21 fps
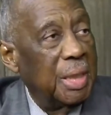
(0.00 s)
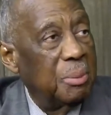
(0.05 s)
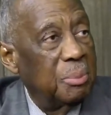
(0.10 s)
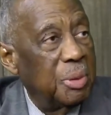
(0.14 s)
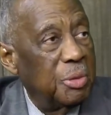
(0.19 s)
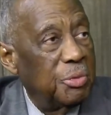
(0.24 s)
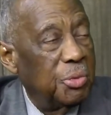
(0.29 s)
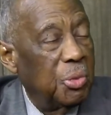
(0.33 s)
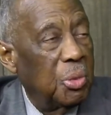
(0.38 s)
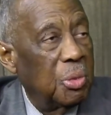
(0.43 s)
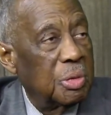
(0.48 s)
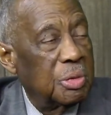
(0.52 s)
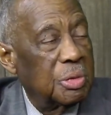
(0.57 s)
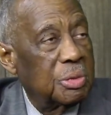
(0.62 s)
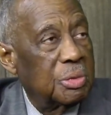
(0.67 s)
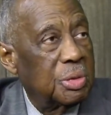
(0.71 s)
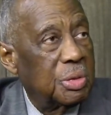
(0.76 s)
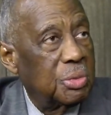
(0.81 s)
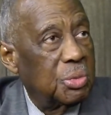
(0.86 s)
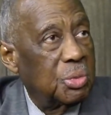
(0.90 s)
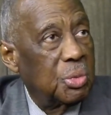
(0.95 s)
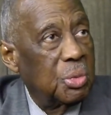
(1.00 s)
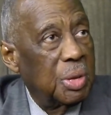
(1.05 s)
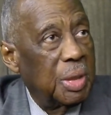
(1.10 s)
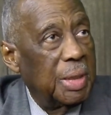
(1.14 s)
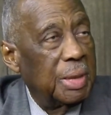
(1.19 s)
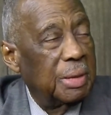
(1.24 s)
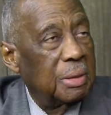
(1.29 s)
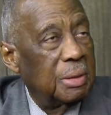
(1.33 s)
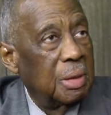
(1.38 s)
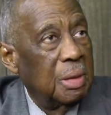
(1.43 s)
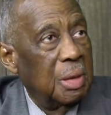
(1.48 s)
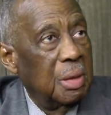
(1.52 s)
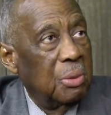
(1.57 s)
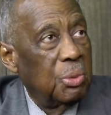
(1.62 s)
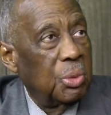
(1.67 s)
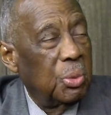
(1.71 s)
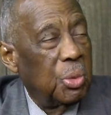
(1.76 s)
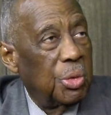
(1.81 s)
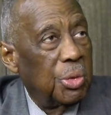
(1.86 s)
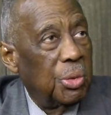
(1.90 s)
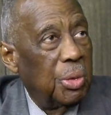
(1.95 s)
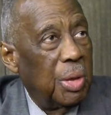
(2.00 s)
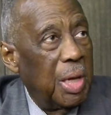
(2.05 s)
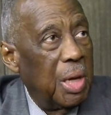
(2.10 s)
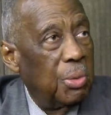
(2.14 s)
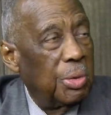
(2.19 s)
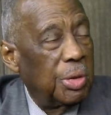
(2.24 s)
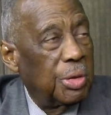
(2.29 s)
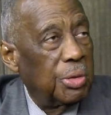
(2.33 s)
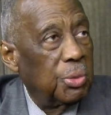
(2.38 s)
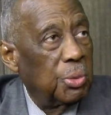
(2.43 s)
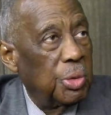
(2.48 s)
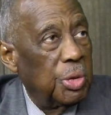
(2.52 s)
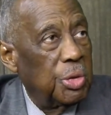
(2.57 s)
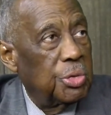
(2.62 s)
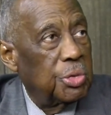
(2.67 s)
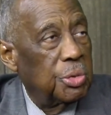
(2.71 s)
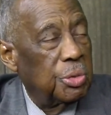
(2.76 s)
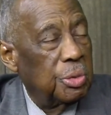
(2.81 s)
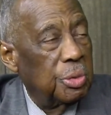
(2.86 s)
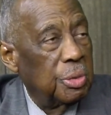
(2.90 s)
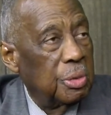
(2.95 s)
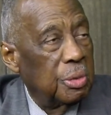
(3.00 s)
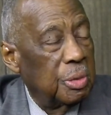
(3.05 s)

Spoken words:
before it's too late, we want to know how we can reach